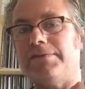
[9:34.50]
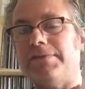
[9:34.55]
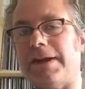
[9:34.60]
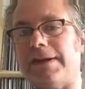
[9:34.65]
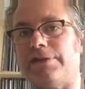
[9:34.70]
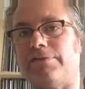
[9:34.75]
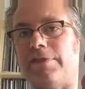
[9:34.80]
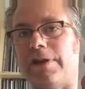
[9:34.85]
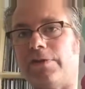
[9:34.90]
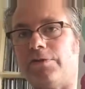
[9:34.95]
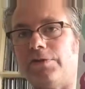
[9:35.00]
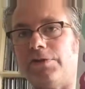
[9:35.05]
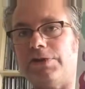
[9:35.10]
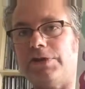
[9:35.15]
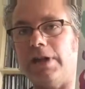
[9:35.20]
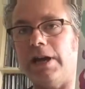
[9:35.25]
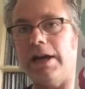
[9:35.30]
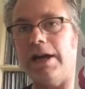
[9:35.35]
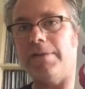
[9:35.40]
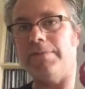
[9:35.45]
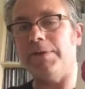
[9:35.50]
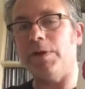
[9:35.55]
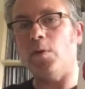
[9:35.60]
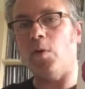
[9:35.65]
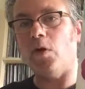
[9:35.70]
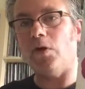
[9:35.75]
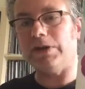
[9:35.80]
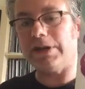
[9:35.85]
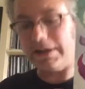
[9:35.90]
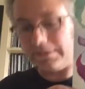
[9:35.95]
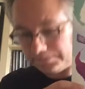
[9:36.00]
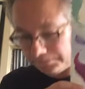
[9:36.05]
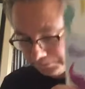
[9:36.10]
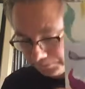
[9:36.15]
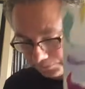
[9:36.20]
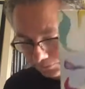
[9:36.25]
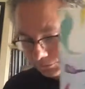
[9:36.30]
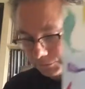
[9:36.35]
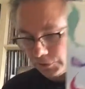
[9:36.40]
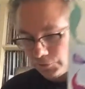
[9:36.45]
Factory Records, New Order.
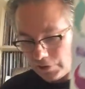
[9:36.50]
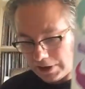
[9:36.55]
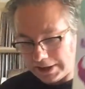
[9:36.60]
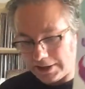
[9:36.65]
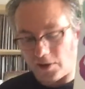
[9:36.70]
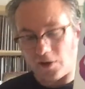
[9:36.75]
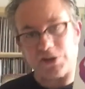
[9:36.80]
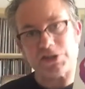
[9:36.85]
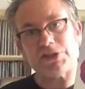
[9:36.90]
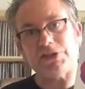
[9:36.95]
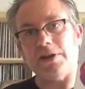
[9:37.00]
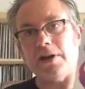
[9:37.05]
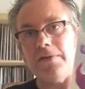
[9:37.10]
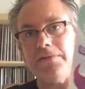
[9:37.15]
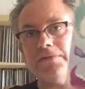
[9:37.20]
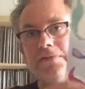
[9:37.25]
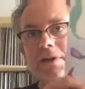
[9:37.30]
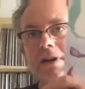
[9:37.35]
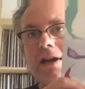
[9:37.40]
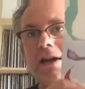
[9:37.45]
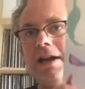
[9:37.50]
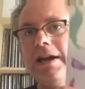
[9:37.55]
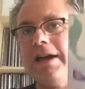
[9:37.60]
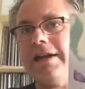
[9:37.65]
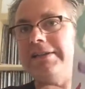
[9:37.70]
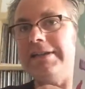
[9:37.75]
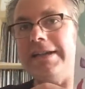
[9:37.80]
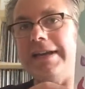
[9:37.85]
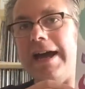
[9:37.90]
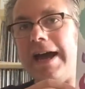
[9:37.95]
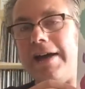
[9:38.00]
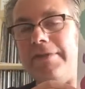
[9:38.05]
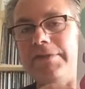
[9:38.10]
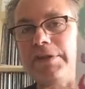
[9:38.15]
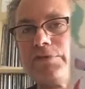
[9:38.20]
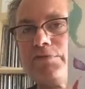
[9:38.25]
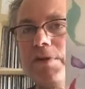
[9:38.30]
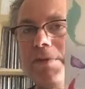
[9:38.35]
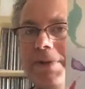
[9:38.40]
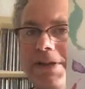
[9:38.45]
Really nice stuff. Didn't have
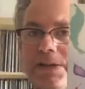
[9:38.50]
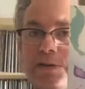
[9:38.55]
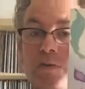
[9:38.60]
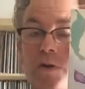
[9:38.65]
this remix